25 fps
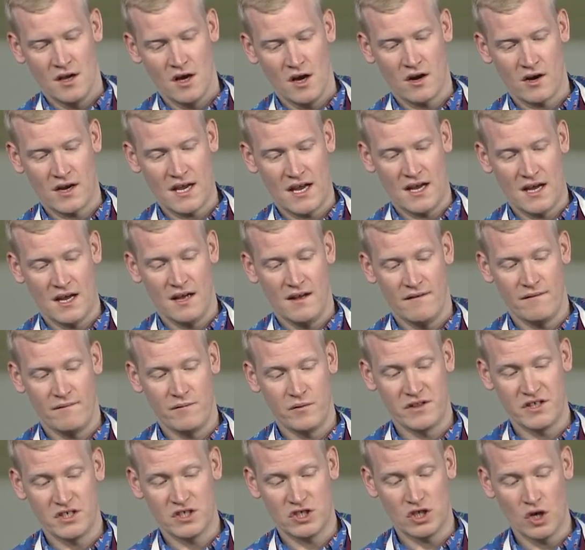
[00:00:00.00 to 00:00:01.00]
Okay,
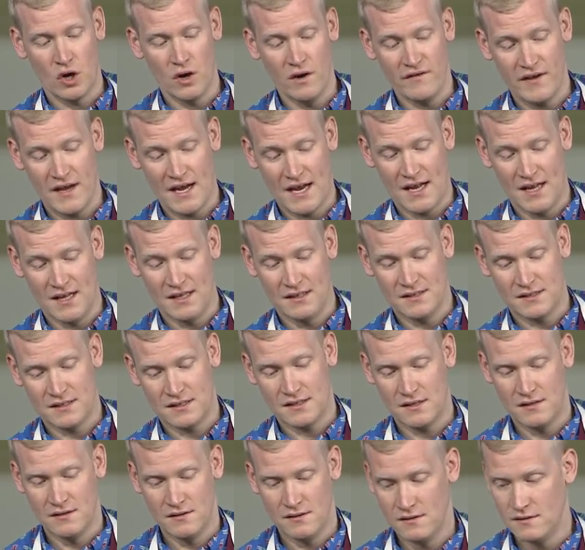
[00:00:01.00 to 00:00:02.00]
with a show of
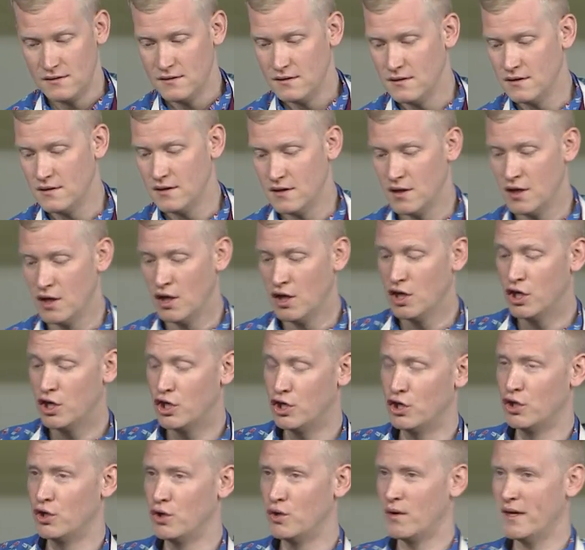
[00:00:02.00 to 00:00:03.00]
hands,
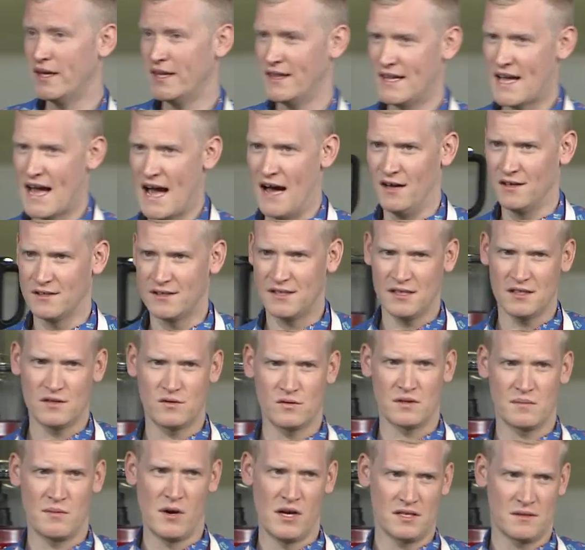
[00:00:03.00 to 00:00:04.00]
who in the house is
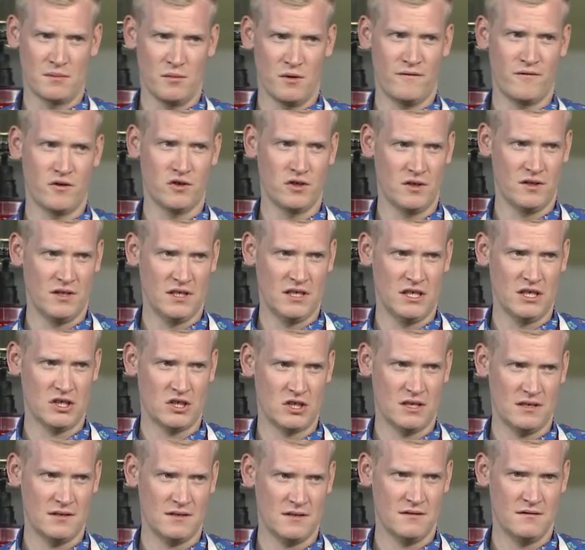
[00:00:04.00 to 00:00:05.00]
responsible for doing the
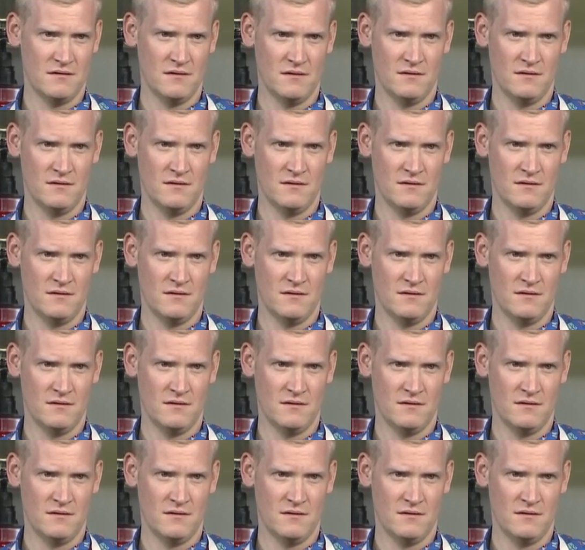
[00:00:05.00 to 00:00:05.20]
dishes?